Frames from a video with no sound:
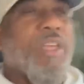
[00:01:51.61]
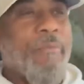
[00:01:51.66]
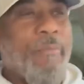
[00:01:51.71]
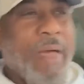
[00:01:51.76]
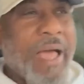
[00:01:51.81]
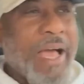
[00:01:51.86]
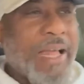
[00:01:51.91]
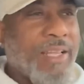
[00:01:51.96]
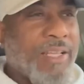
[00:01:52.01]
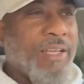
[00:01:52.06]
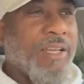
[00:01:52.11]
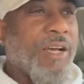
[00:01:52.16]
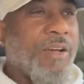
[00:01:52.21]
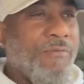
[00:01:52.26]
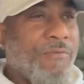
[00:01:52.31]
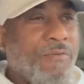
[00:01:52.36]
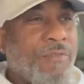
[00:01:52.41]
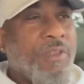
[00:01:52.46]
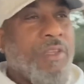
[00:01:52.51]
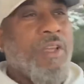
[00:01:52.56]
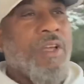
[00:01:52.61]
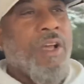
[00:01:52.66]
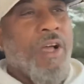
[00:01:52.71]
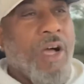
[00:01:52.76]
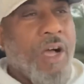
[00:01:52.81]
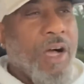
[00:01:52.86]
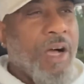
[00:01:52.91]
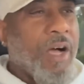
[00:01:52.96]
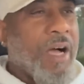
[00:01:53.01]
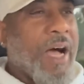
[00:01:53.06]
bad enough.
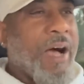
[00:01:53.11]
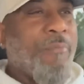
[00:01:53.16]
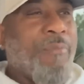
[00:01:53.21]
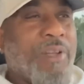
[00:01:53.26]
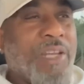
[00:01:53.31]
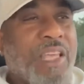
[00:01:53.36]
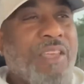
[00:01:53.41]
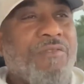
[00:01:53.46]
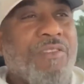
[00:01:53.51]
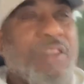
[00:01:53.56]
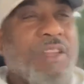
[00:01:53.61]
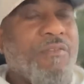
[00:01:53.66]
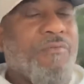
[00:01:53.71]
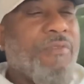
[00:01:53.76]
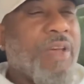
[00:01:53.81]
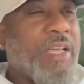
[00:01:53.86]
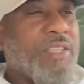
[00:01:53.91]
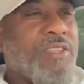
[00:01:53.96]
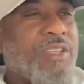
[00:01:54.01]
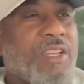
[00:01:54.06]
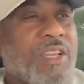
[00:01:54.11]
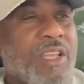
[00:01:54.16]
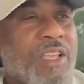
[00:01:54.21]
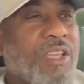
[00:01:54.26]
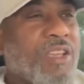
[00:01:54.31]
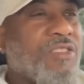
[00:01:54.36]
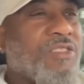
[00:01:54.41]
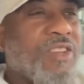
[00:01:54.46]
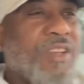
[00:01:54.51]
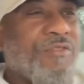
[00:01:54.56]
I believe in investing in
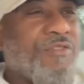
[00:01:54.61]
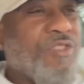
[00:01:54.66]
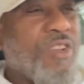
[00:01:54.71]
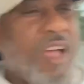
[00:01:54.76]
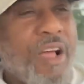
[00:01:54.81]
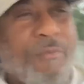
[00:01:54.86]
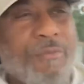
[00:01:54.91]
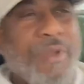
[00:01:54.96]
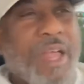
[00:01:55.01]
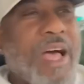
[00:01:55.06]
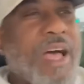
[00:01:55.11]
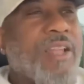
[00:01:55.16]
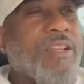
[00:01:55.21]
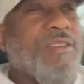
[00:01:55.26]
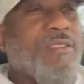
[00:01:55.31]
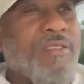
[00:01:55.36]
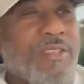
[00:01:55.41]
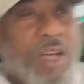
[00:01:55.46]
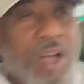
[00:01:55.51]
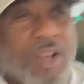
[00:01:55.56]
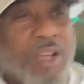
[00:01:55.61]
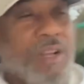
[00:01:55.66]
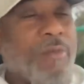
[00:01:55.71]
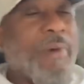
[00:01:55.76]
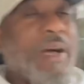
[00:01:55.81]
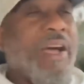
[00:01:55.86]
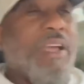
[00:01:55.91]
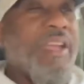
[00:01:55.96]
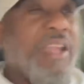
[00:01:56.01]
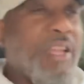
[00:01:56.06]
yourself. So I'm not talking
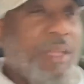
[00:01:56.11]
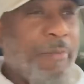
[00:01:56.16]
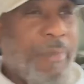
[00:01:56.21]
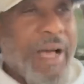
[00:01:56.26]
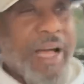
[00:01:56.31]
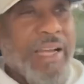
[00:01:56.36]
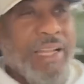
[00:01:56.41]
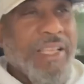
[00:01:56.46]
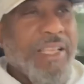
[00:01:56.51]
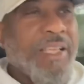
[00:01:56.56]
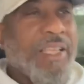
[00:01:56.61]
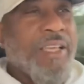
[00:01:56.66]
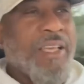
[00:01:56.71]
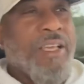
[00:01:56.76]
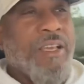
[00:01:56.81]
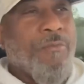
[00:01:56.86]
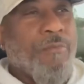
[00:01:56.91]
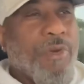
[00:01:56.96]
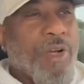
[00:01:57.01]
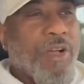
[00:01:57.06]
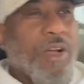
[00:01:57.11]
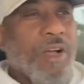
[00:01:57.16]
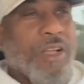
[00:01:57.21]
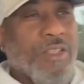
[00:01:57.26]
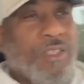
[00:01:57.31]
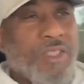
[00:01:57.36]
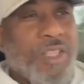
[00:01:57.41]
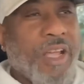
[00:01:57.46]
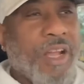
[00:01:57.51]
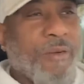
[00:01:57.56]
about anybody
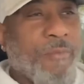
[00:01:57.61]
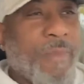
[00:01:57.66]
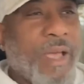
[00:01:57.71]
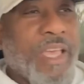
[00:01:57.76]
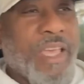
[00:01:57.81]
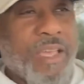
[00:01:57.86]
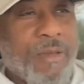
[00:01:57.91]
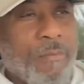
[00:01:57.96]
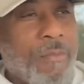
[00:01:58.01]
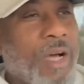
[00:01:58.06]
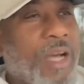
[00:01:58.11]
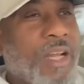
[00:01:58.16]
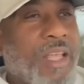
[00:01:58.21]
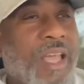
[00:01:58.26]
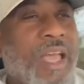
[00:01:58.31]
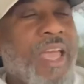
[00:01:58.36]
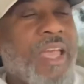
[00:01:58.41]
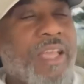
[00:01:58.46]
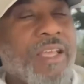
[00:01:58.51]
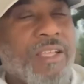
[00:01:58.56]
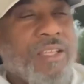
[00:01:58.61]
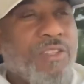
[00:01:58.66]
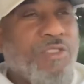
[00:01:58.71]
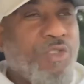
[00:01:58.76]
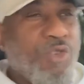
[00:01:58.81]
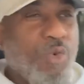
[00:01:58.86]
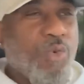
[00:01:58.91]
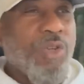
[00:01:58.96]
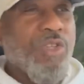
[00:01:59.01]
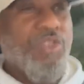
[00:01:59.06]
because they're making money. Hey,
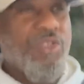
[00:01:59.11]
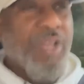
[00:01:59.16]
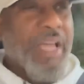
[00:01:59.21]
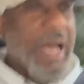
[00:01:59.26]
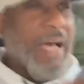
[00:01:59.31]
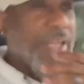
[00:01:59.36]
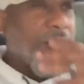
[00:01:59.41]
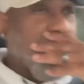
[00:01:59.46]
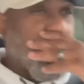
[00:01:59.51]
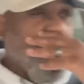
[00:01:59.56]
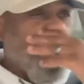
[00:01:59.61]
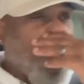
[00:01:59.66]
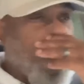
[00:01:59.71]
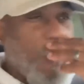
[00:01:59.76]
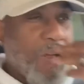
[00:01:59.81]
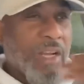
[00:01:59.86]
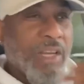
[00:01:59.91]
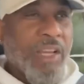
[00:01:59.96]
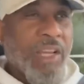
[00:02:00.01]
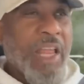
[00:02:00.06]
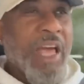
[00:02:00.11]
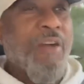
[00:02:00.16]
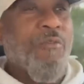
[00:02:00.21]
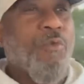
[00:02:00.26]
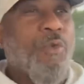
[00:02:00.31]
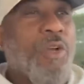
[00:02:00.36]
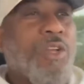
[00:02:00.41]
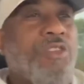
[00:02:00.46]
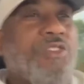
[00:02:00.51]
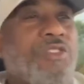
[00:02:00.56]
do what you got to do.
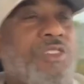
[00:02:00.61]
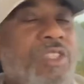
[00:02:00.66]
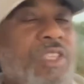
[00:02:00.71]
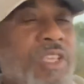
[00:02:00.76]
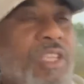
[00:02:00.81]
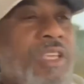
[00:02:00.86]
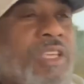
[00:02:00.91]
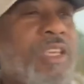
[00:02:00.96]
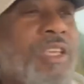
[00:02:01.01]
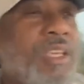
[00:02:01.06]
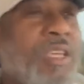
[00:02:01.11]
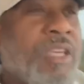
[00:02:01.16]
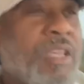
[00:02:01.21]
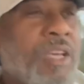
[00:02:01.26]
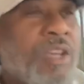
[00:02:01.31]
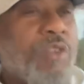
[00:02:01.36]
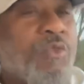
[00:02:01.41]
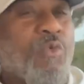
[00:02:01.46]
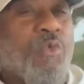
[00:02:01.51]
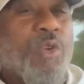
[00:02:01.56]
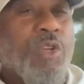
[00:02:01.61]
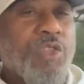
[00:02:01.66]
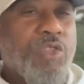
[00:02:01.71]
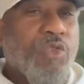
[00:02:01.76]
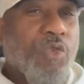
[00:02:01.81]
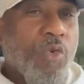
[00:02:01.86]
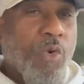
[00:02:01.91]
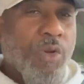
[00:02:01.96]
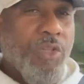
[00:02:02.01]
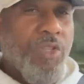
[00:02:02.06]
Leverage the
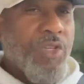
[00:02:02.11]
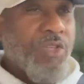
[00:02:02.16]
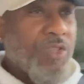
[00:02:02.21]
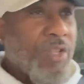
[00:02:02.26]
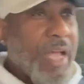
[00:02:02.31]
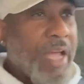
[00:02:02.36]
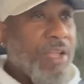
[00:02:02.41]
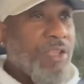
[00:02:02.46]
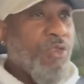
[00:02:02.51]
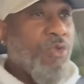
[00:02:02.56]
resources that you